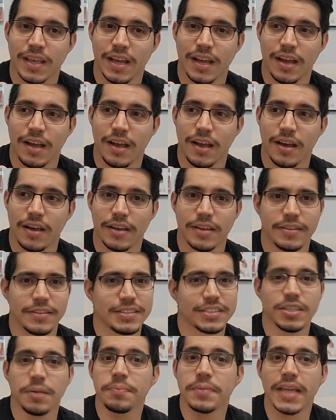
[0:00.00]

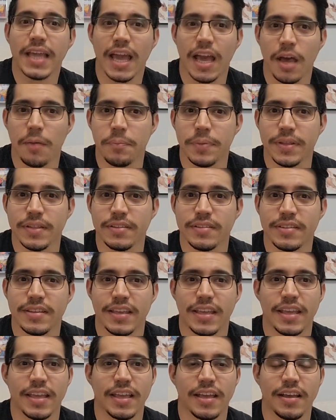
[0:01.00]
something happened,
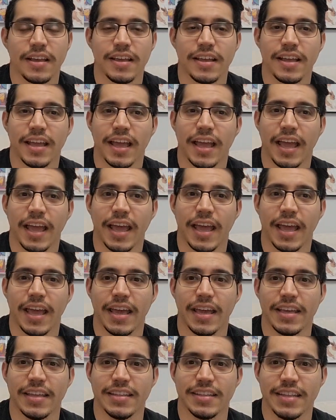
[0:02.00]

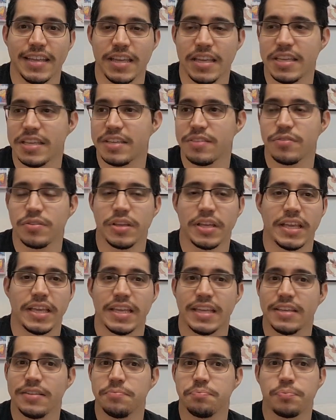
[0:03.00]
and
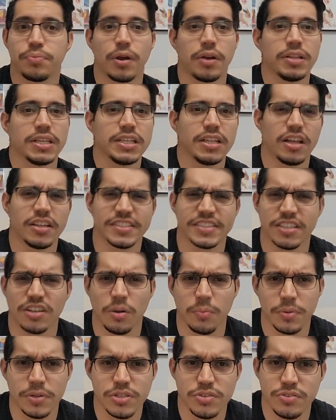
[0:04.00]
he probably lost an
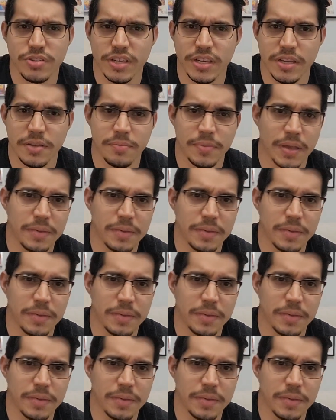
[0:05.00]
opportunity.